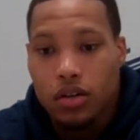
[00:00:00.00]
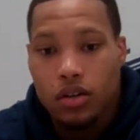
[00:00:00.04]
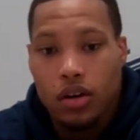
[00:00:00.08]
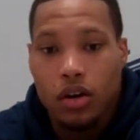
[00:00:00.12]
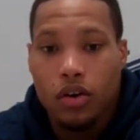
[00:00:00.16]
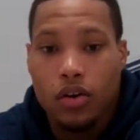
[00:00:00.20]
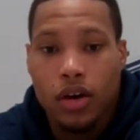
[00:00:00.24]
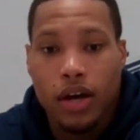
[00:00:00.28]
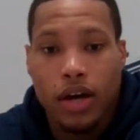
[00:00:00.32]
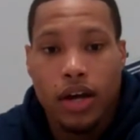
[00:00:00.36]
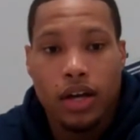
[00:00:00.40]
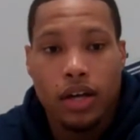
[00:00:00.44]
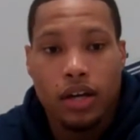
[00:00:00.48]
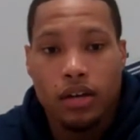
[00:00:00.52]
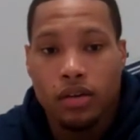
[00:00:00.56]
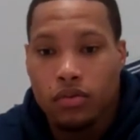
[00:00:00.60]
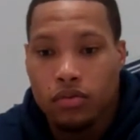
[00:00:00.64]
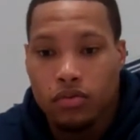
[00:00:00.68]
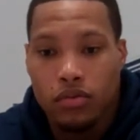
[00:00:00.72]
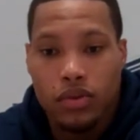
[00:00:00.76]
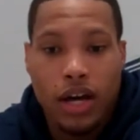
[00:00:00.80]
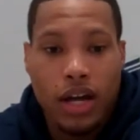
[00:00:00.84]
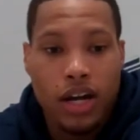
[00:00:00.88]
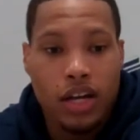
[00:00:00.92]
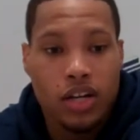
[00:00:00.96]
Okay,
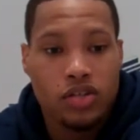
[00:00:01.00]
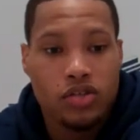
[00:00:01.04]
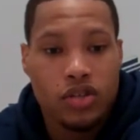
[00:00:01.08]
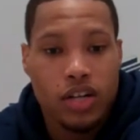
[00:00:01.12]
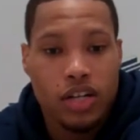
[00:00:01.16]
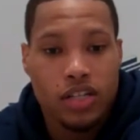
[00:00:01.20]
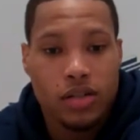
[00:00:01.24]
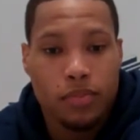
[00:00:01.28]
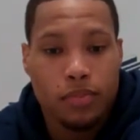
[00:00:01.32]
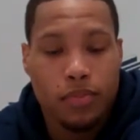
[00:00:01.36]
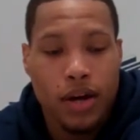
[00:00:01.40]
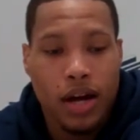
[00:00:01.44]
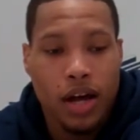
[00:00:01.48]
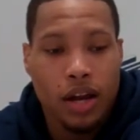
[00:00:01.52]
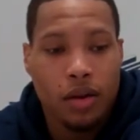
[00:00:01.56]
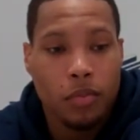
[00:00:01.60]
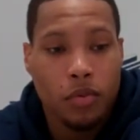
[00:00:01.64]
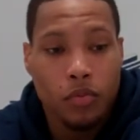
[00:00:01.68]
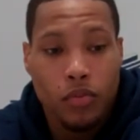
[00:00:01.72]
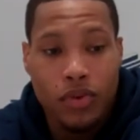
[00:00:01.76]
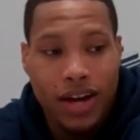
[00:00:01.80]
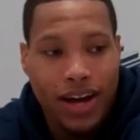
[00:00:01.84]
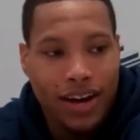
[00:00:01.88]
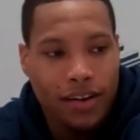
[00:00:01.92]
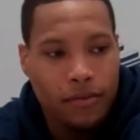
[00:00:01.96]
we gotta address the problem,
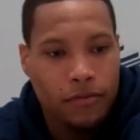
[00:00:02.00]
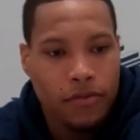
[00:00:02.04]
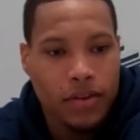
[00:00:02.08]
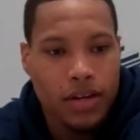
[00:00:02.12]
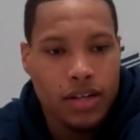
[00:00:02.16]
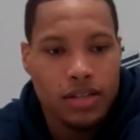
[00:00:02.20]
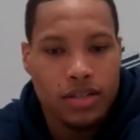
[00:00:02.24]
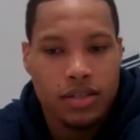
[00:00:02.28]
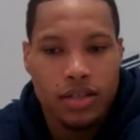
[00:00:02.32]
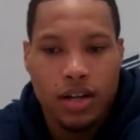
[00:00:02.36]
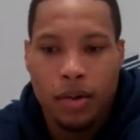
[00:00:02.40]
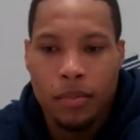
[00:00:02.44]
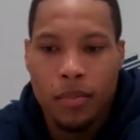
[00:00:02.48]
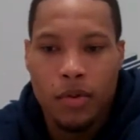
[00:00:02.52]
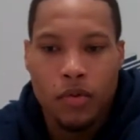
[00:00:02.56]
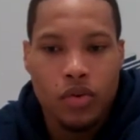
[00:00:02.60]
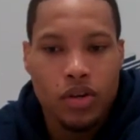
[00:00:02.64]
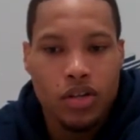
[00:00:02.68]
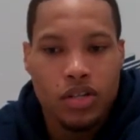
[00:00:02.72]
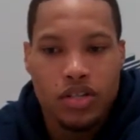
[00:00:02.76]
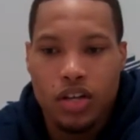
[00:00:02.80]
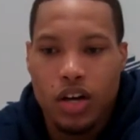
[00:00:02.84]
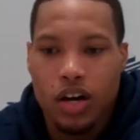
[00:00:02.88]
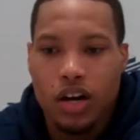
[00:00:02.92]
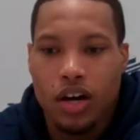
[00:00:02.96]
we gotta fix it. I mean, we'll
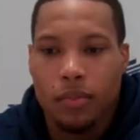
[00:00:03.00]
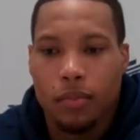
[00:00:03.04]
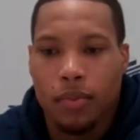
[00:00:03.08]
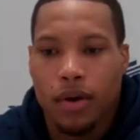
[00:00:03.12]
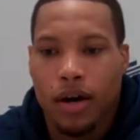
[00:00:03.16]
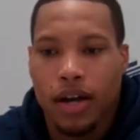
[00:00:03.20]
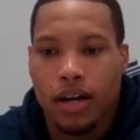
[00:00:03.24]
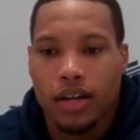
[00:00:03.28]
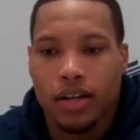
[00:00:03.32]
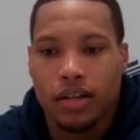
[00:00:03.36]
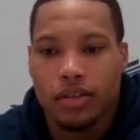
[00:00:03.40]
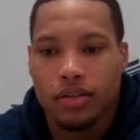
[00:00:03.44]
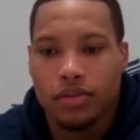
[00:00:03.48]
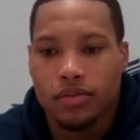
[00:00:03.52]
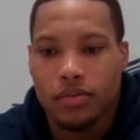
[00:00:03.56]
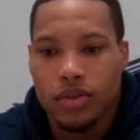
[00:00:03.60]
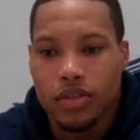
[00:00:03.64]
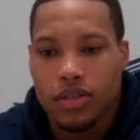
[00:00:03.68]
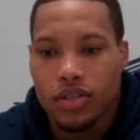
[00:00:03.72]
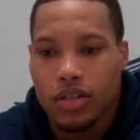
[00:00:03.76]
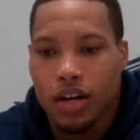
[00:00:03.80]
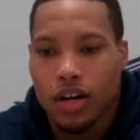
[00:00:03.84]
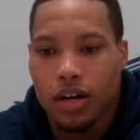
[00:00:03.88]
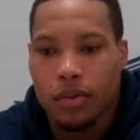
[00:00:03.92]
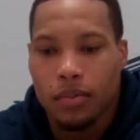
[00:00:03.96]
talk about it,
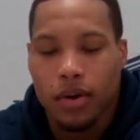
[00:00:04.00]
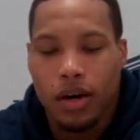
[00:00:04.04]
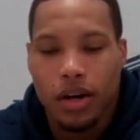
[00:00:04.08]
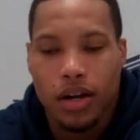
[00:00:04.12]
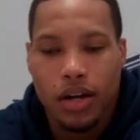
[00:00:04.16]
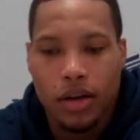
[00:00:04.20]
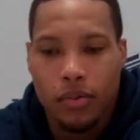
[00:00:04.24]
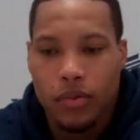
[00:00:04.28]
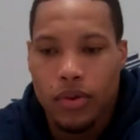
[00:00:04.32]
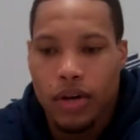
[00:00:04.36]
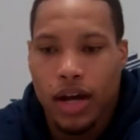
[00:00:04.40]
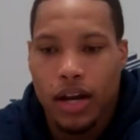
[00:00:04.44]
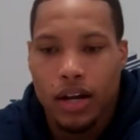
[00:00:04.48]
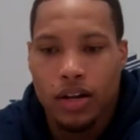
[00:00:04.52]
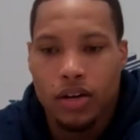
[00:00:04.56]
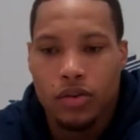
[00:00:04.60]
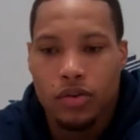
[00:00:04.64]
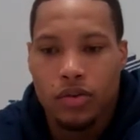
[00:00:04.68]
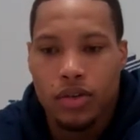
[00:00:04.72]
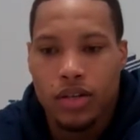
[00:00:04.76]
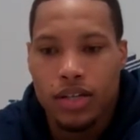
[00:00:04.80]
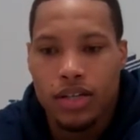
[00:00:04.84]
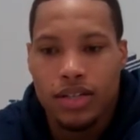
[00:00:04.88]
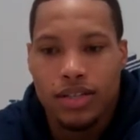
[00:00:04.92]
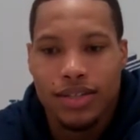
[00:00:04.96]
hey, we gotta do
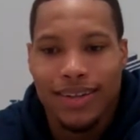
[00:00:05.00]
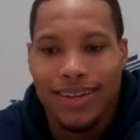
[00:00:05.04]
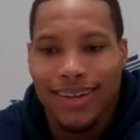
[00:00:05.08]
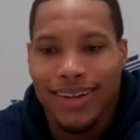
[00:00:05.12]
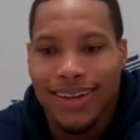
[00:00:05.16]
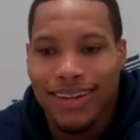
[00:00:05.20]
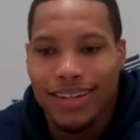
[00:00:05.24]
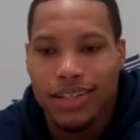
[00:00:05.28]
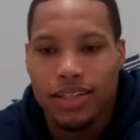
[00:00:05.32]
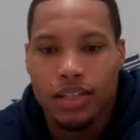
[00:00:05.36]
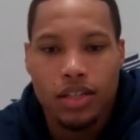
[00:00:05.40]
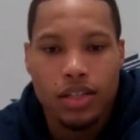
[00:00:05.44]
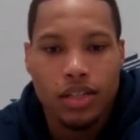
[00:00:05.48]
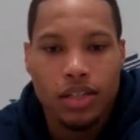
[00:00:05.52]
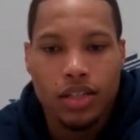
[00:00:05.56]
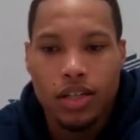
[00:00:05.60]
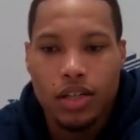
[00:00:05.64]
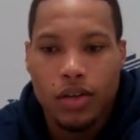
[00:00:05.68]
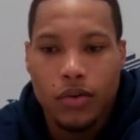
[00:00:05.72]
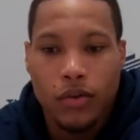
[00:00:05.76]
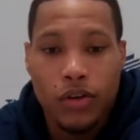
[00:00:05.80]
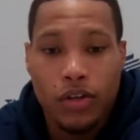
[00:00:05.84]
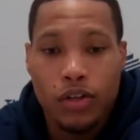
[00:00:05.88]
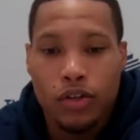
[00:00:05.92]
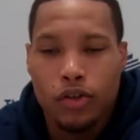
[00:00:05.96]
this, and then
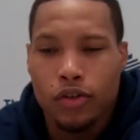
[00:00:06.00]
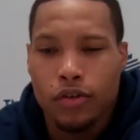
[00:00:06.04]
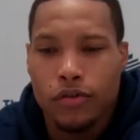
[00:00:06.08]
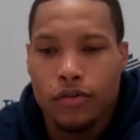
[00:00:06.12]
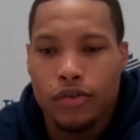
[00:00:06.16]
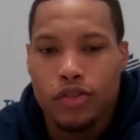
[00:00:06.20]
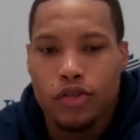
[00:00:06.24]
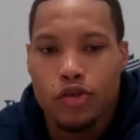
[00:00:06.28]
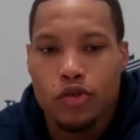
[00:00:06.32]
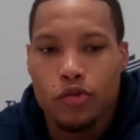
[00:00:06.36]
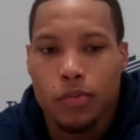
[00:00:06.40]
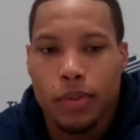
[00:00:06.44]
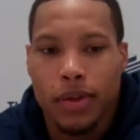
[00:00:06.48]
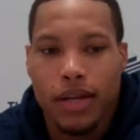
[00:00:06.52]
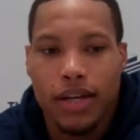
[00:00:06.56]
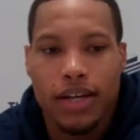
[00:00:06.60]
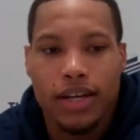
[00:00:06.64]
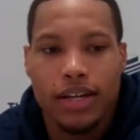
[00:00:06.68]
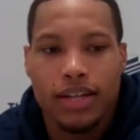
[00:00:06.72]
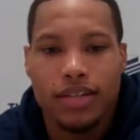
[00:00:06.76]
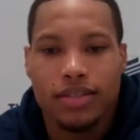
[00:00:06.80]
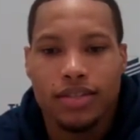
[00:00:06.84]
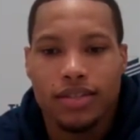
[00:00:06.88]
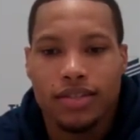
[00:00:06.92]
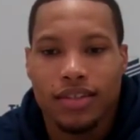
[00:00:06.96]
we'll do it for two
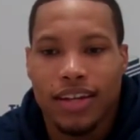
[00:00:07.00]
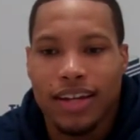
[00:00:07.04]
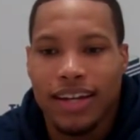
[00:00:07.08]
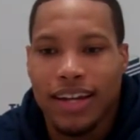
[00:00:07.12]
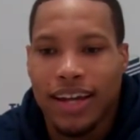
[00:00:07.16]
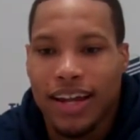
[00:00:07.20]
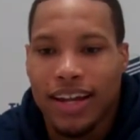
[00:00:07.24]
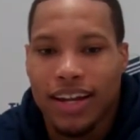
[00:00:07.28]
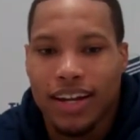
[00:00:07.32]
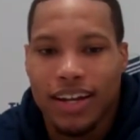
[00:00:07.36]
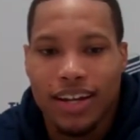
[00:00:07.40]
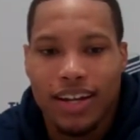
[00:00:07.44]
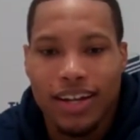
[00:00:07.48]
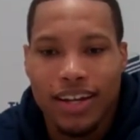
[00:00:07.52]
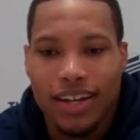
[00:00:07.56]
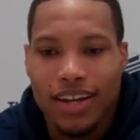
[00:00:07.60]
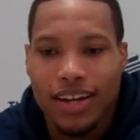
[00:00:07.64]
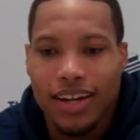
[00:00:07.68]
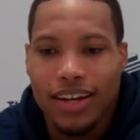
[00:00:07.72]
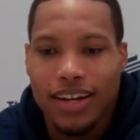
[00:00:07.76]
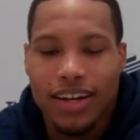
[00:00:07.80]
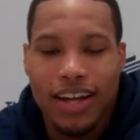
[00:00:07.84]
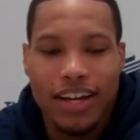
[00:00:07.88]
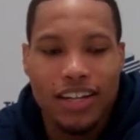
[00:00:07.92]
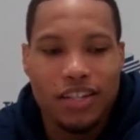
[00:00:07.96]
plays, and then
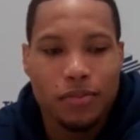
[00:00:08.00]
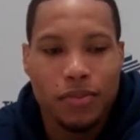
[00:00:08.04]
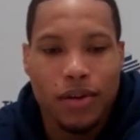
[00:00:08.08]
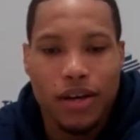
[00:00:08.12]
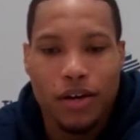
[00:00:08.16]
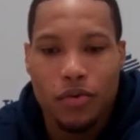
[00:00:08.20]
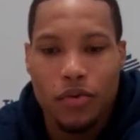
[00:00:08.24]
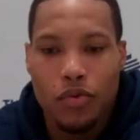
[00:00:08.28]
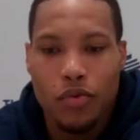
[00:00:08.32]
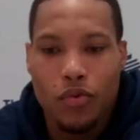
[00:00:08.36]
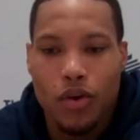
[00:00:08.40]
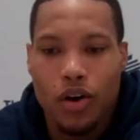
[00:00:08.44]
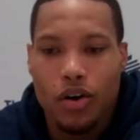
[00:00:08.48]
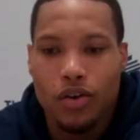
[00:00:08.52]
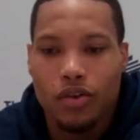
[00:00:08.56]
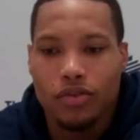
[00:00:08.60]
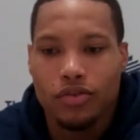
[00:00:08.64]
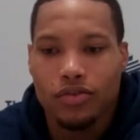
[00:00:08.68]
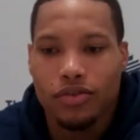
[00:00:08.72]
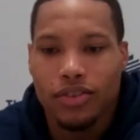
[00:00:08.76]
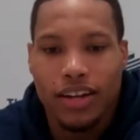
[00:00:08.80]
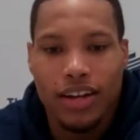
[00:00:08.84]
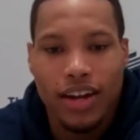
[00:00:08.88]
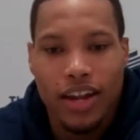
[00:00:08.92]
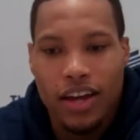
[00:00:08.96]
next play we won't,
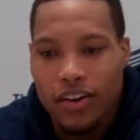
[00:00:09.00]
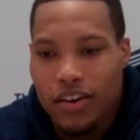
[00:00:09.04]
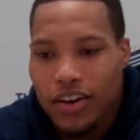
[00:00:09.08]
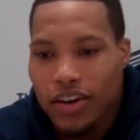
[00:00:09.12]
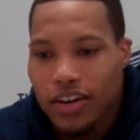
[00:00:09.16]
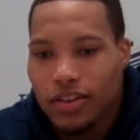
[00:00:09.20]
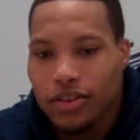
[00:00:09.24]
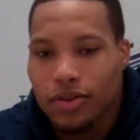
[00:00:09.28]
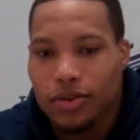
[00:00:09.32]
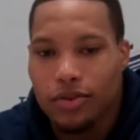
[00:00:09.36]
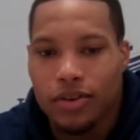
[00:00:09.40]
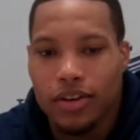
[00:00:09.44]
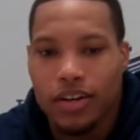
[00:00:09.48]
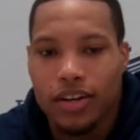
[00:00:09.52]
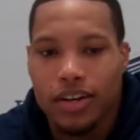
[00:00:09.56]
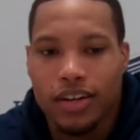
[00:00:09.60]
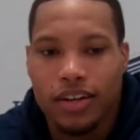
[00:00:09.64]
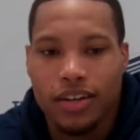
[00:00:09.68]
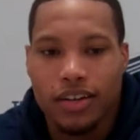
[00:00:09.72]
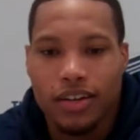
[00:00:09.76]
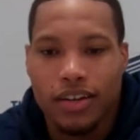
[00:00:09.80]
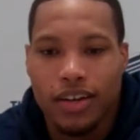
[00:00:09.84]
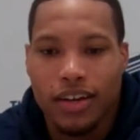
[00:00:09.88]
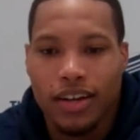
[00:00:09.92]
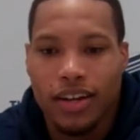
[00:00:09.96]
and then hit a three,
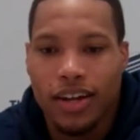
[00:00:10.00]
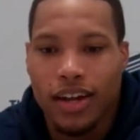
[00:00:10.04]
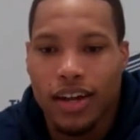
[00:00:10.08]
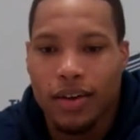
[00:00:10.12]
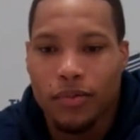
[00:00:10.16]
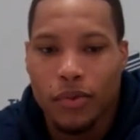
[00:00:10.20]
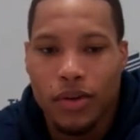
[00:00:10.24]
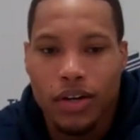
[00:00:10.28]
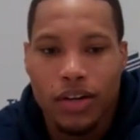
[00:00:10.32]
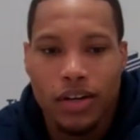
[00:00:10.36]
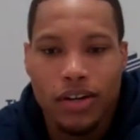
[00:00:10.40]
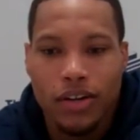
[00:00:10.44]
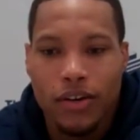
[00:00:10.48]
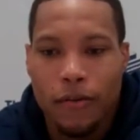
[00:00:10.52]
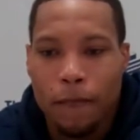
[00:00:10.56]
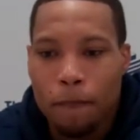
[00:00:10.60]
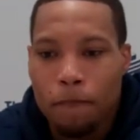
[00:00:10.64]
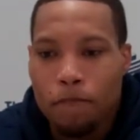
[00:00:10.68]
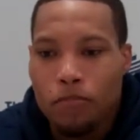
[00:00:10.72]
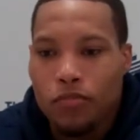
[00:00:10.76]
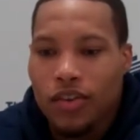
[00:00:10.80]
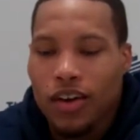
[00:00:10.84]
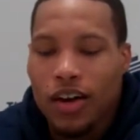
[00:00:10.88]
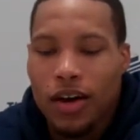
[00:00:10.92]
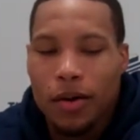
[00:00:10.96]
and then we'll
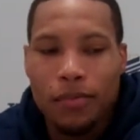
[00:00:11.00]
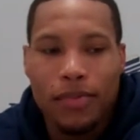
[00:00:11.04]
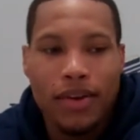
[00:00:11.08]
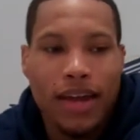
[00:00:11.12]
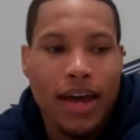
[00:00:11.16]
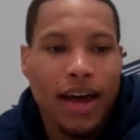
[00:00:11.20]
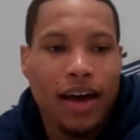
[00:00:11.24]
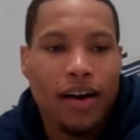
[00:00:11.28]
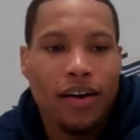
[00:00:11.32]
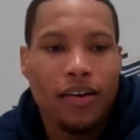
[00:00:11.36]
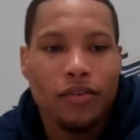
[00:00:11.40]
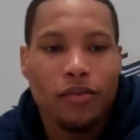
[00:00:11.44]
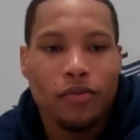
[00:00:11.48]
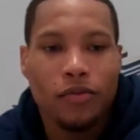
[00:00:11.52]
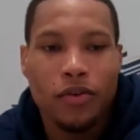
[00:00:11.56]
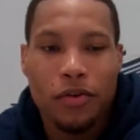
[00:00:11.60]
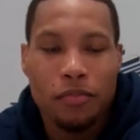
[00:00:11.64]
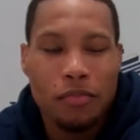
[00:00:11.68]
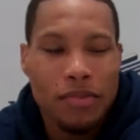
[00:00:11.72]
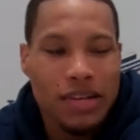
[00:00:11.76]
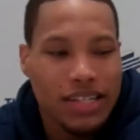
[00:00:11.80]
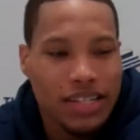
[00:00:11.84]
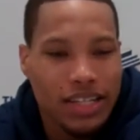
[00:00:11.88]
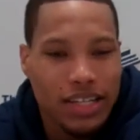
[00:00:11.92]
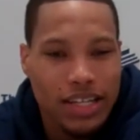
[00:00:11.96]
come down, we'll
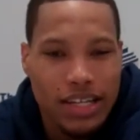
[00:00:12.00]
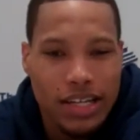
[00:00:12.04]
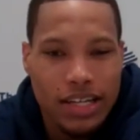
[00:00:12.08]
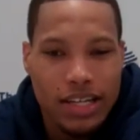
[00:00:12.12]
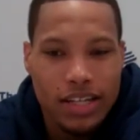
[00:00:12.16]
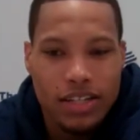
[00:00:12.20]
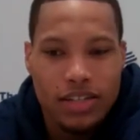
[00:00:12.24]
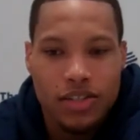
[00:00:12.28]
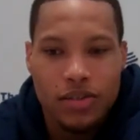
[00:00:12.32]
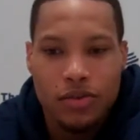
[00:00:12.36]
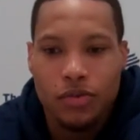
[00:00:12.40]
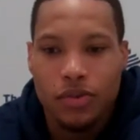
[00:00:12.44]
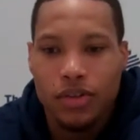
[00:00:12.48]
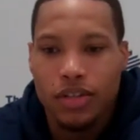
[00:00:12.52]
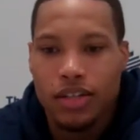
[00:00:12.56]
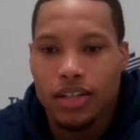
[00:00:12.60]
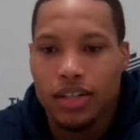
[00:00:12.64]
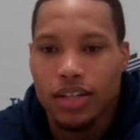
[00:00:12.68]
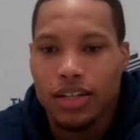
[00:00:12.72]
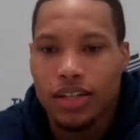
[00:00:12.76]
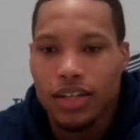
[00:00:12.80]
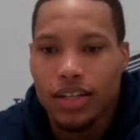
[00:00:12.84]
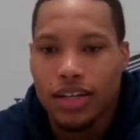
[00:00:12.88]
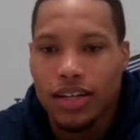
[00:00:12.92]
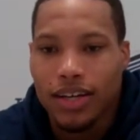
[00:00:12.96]
miss an easy one,
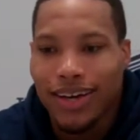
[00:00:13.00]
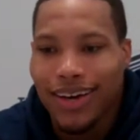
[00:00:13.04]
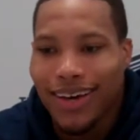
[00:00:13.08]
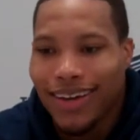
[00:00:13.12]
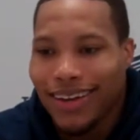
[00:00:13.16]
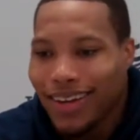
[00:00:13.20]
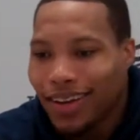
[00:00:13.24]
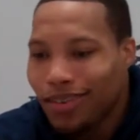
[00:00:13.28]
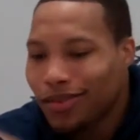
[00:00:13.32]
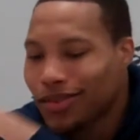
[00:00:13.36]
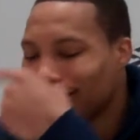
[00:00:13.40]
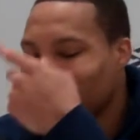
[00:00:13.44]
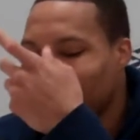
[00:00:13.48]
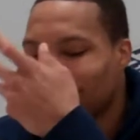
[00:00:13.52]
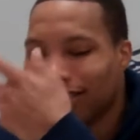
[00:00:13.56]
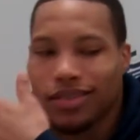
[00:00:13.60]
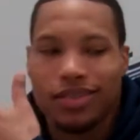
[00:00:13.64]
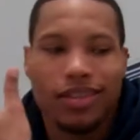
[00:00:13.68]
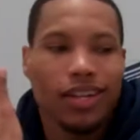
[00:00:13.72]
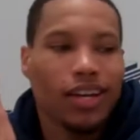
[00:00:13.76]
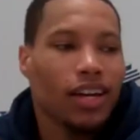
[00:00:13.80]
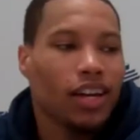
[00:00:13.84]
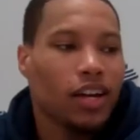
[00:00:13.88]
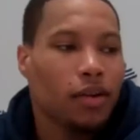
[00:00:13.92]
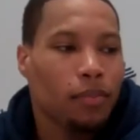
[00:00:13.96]
and then we're still thinking